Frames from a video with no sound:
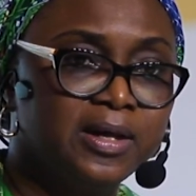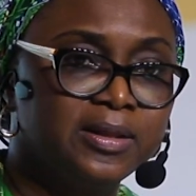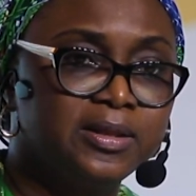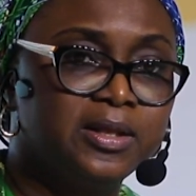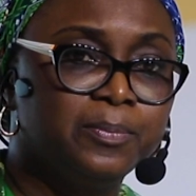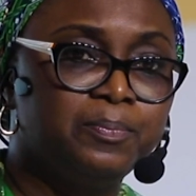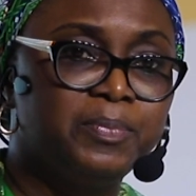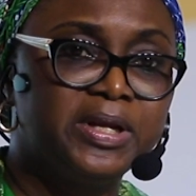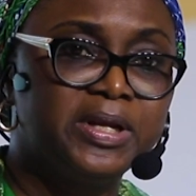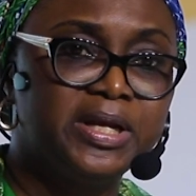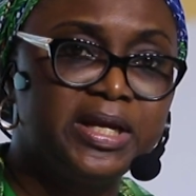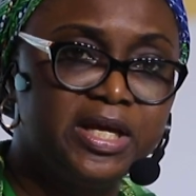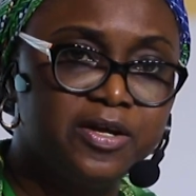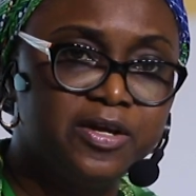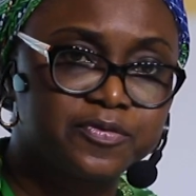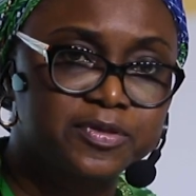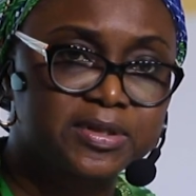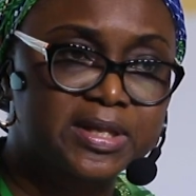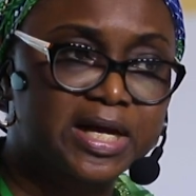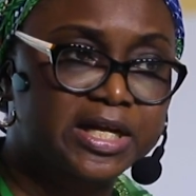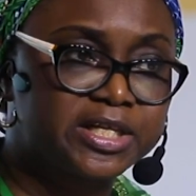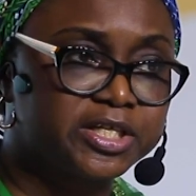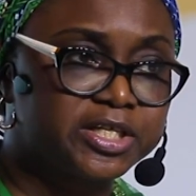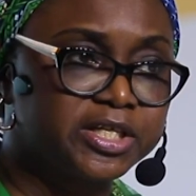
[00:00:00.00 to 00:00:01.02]
the beliefs
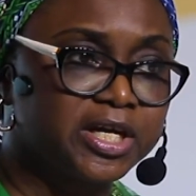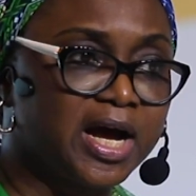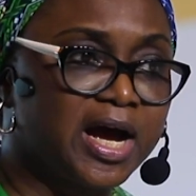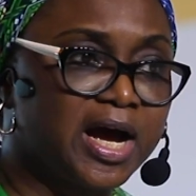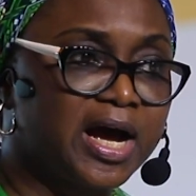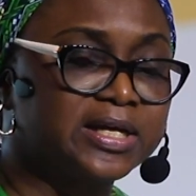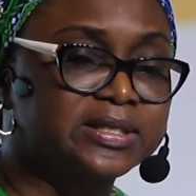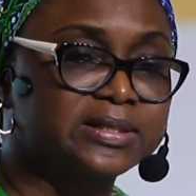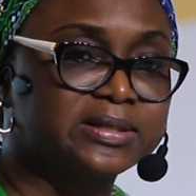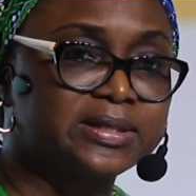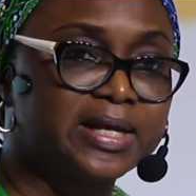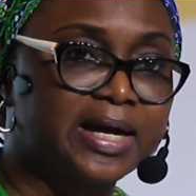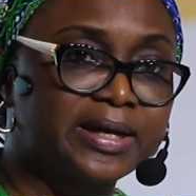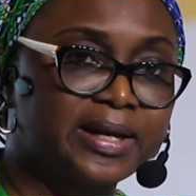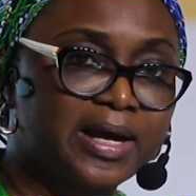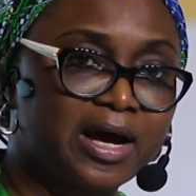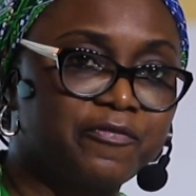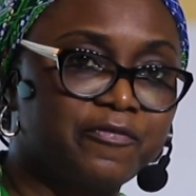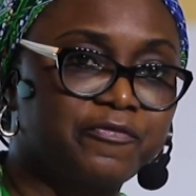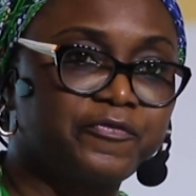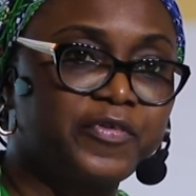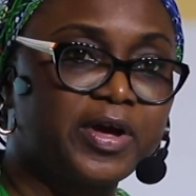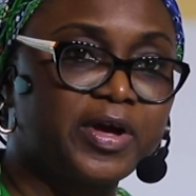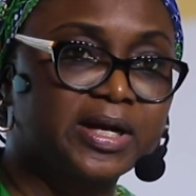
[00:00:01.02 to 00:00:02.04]
that she has that
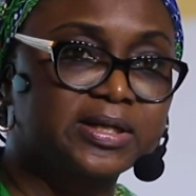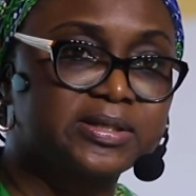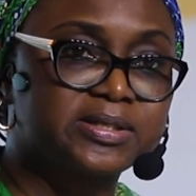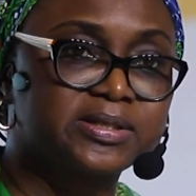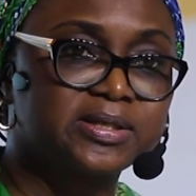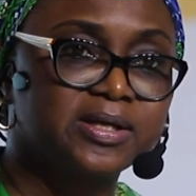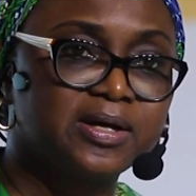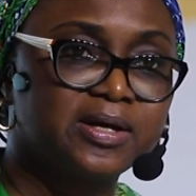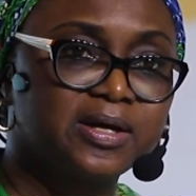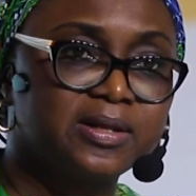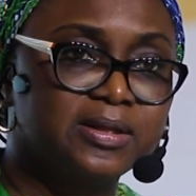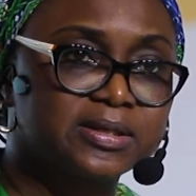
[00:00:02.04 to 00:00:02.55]
affect